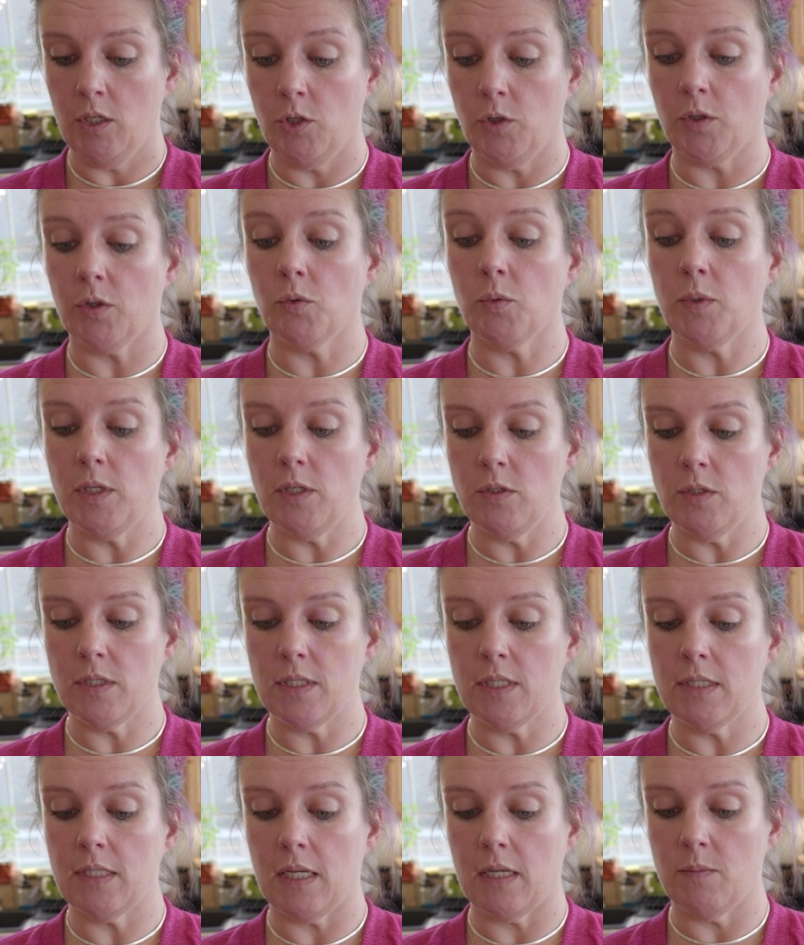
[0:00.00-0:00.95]
You can
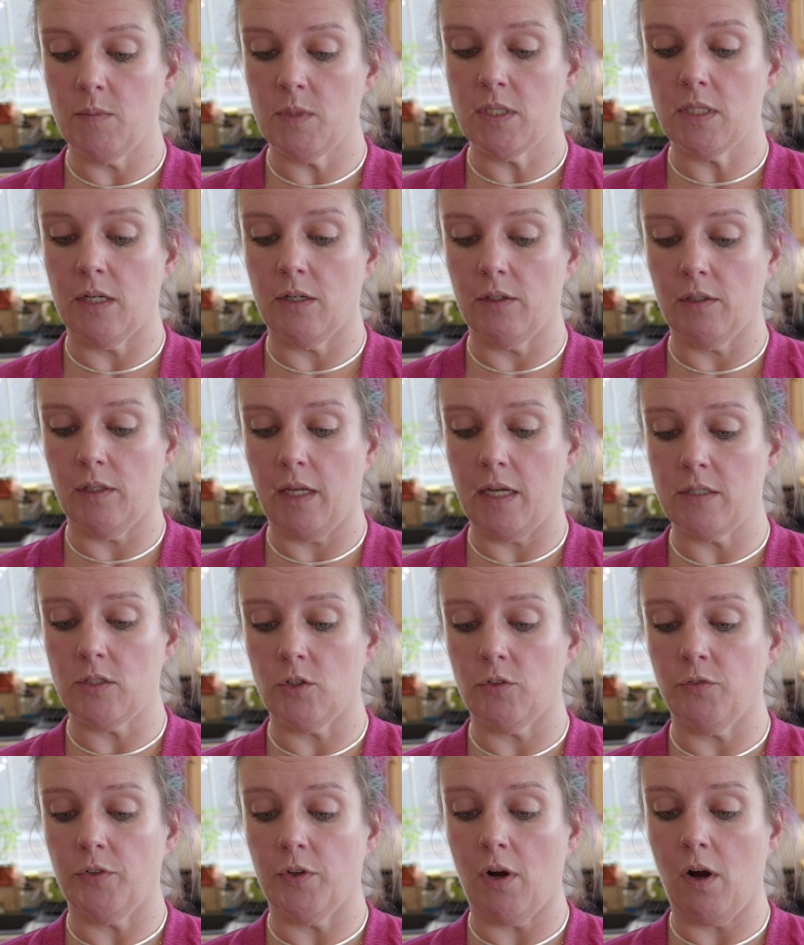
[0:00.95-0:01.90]
reuse the same
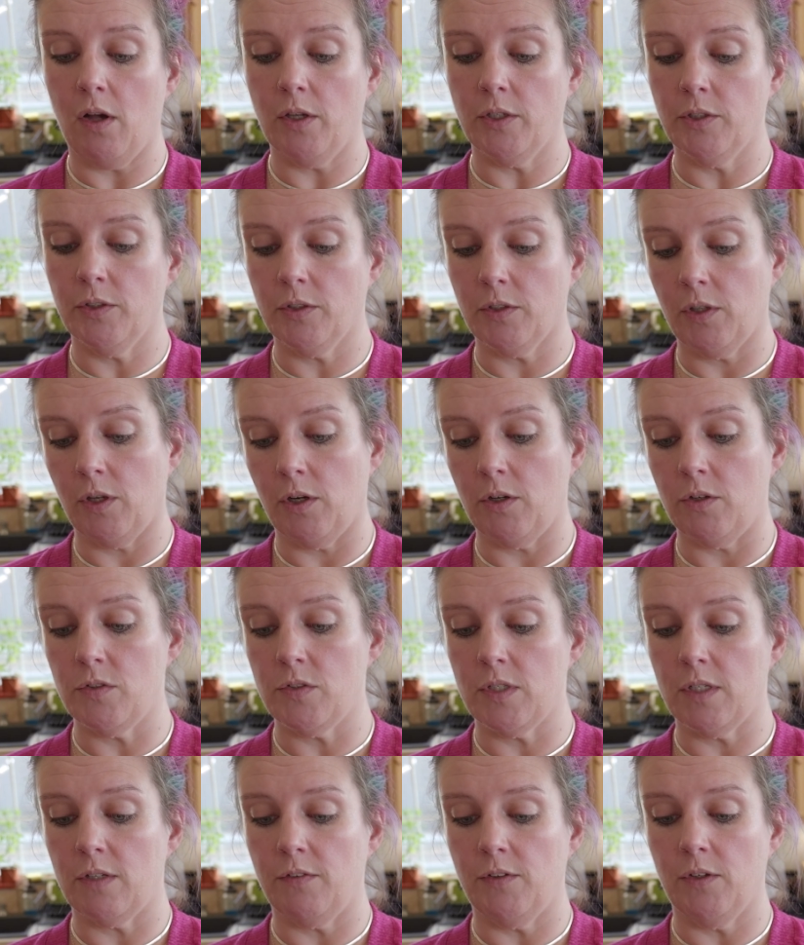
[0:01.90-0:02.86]
sterilizer for all your
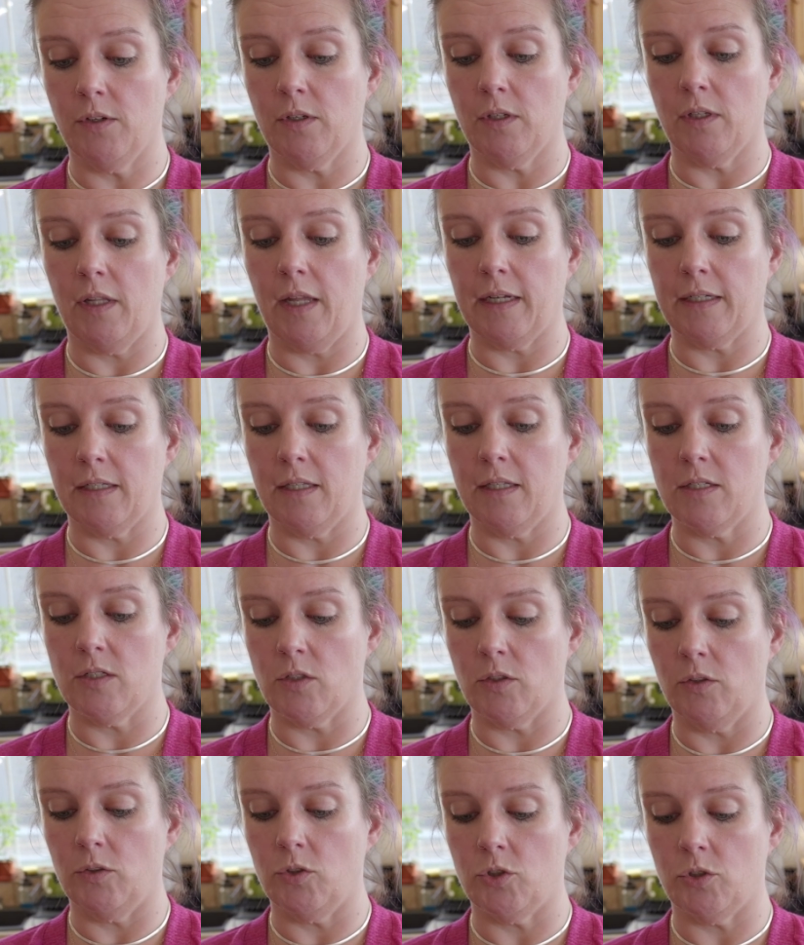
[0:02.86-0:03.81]
cloves if you collect the
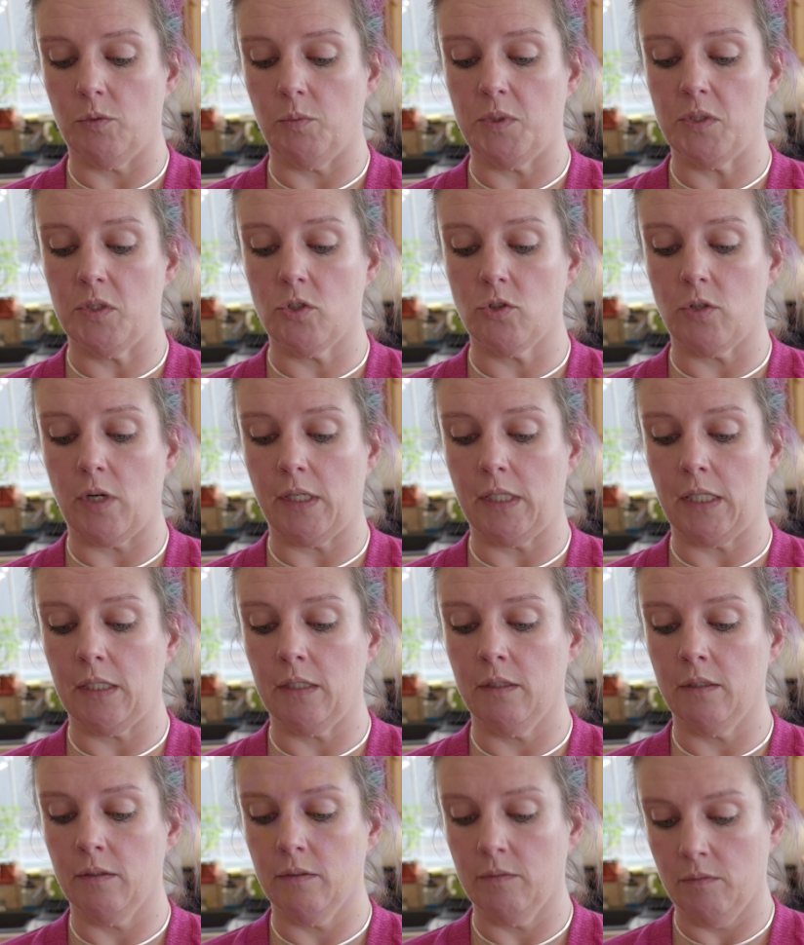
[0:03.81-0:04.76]
solution when
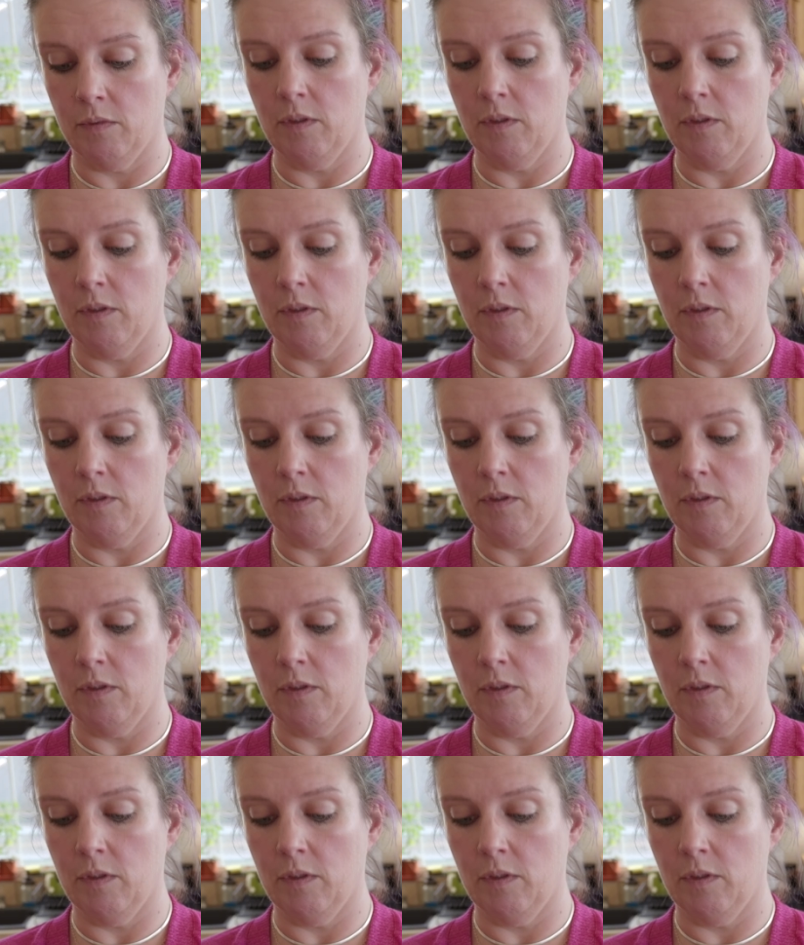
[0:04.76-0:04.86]
straining.